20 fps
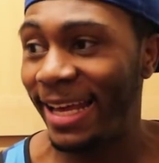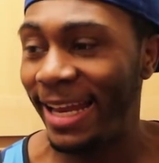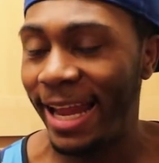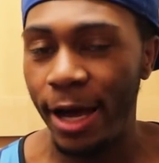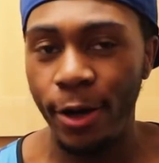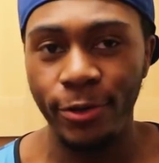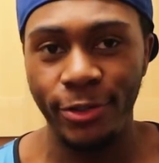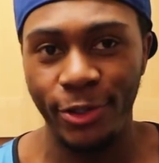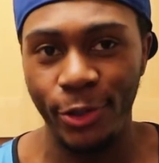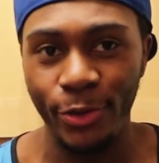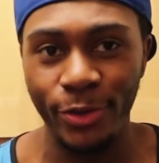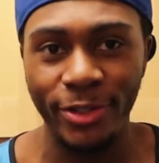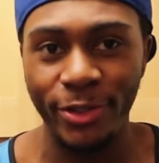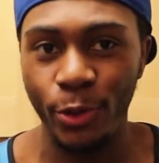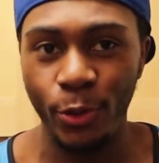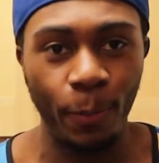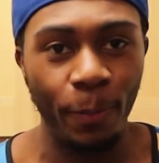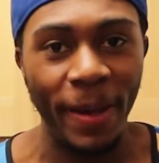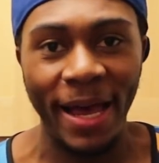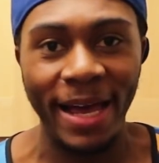allows you
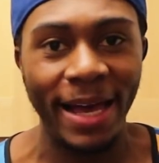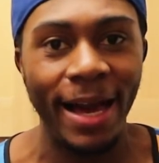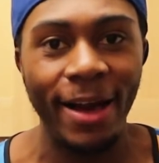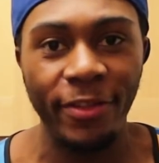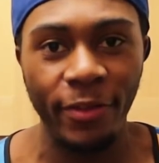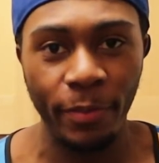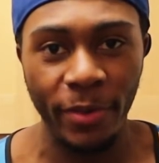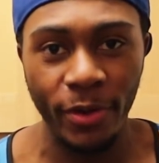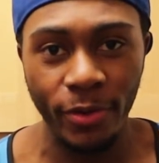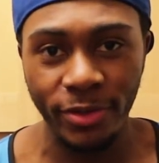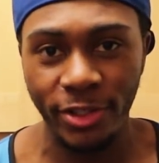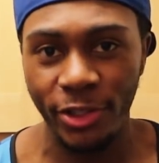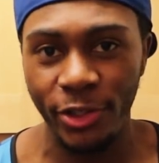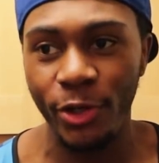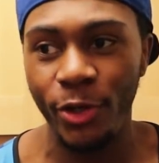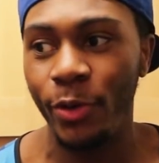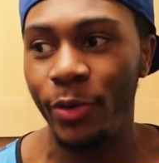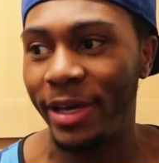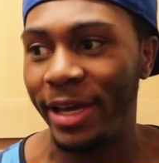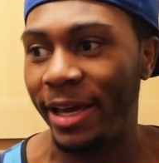to pack out the meal so
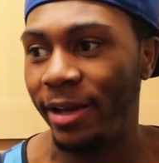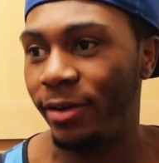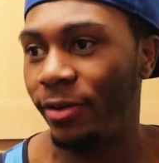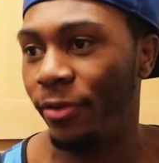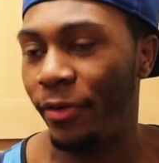you don't get